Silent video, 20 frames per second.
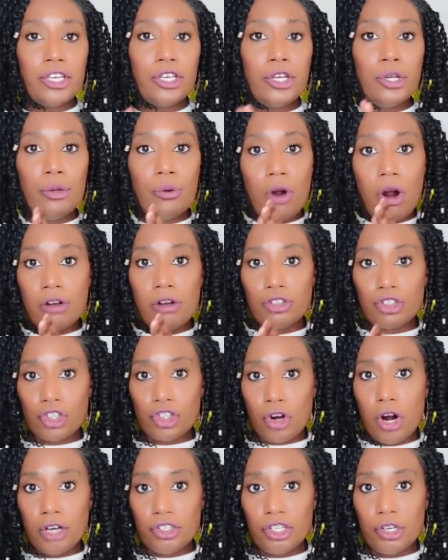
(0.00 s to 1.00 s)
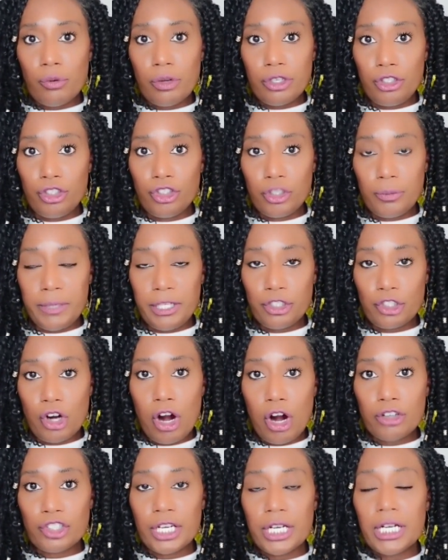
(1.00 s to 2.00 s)
you are charging what you should be
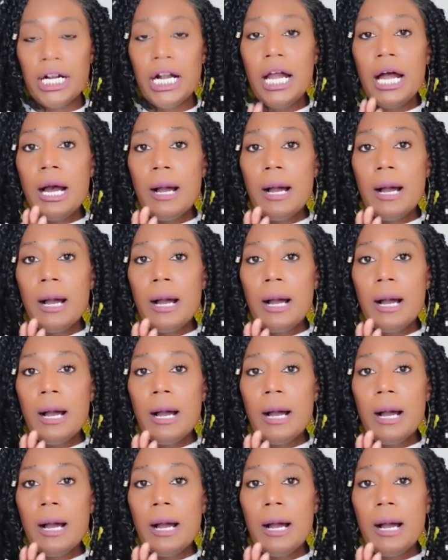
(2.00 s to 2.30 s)
charging.